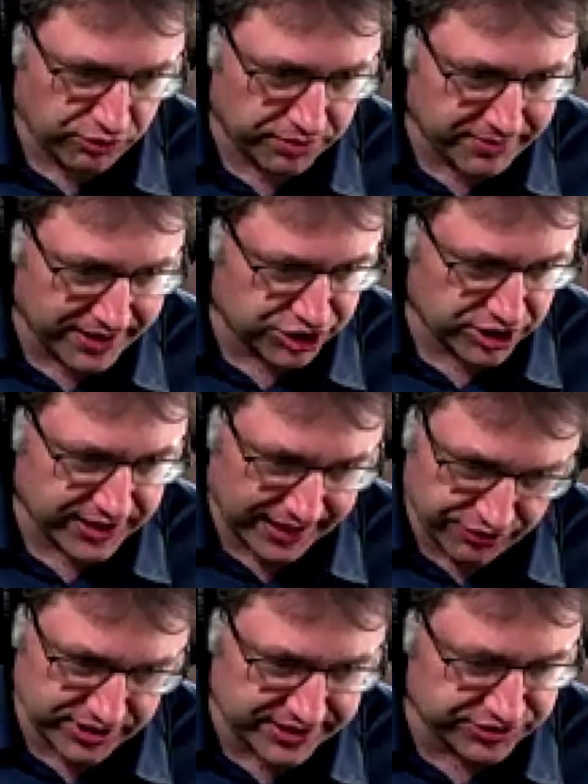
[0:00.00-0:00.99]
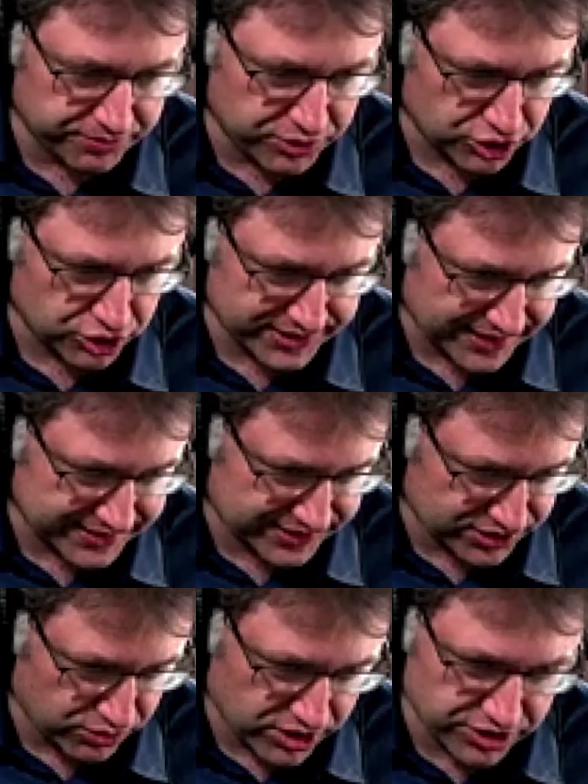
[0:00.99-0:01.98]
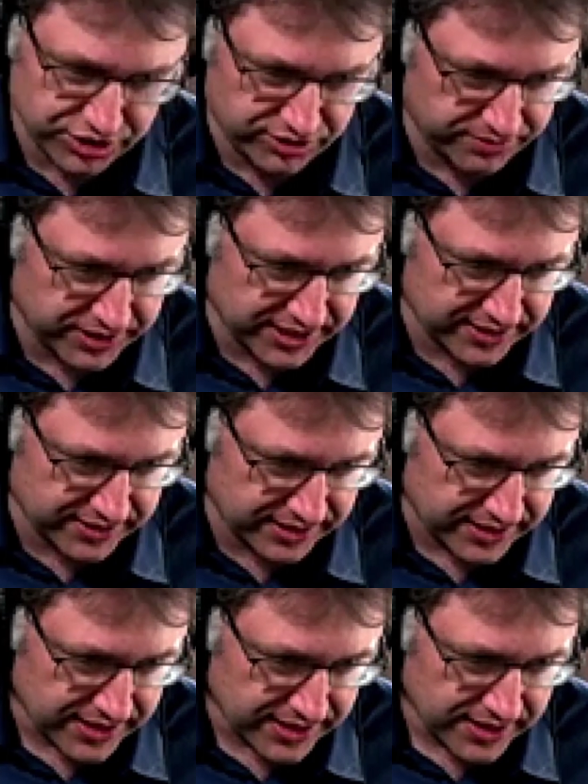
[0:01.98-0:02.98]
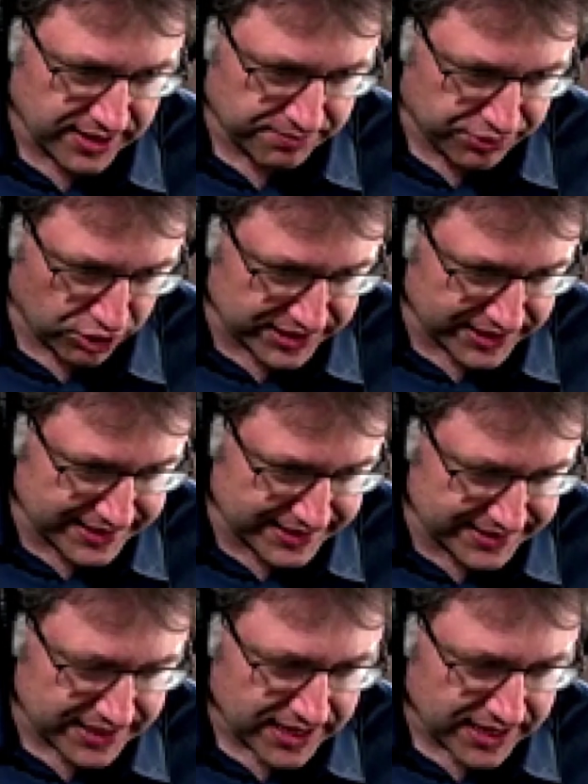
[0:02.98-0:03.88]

mentioned array distributions, and so on, determinantal processes.